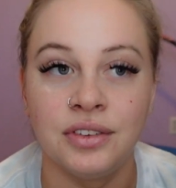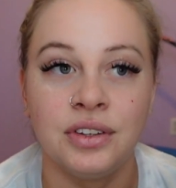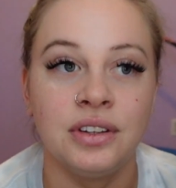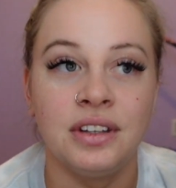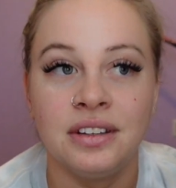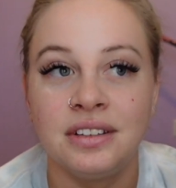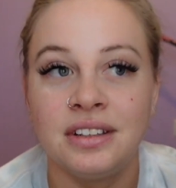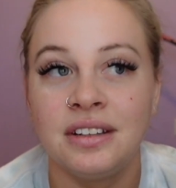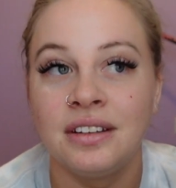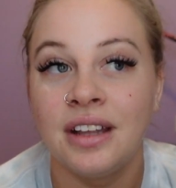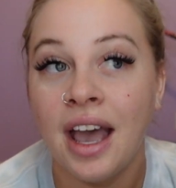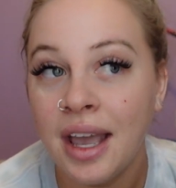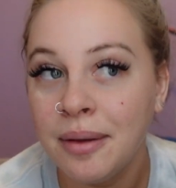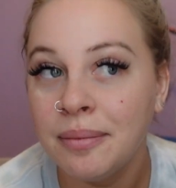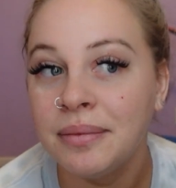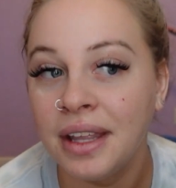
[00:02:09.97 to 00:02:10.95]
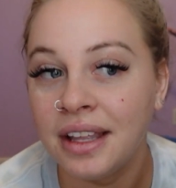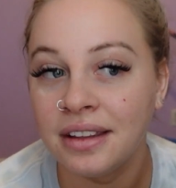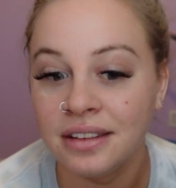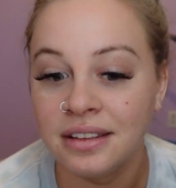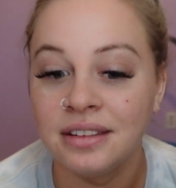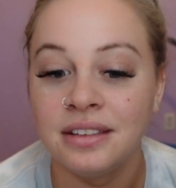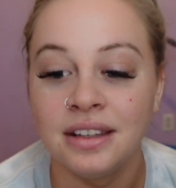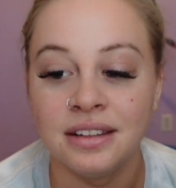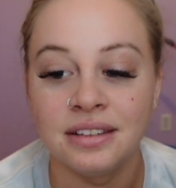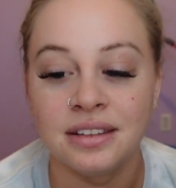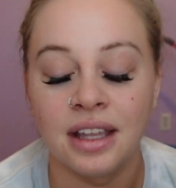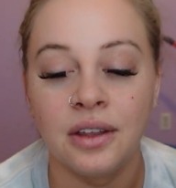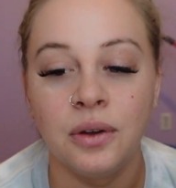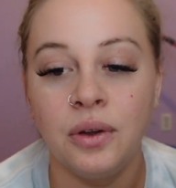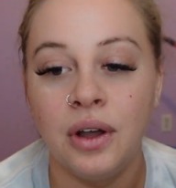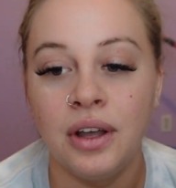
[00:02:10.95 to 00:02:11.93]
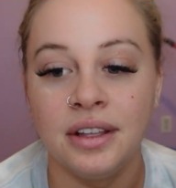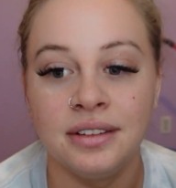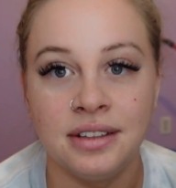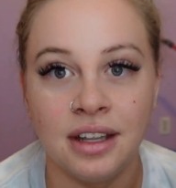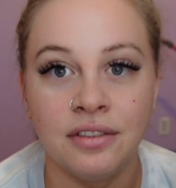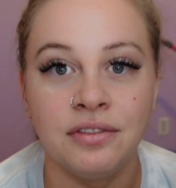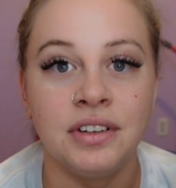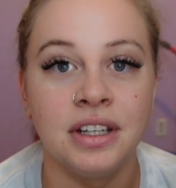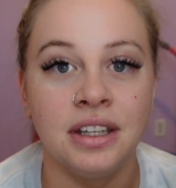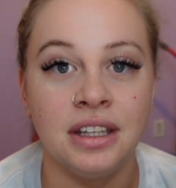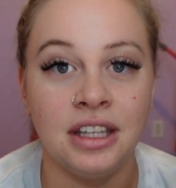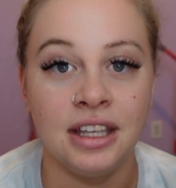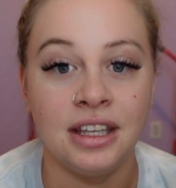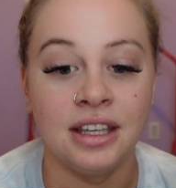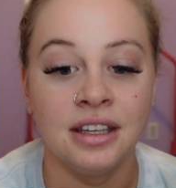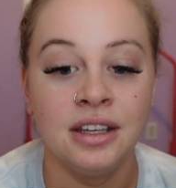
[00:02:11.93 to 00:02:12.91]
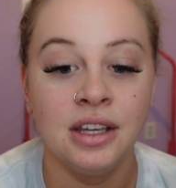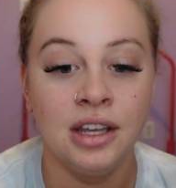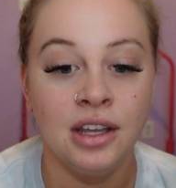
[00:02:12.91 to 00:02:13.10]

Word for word: So this time, like the cycle is definitely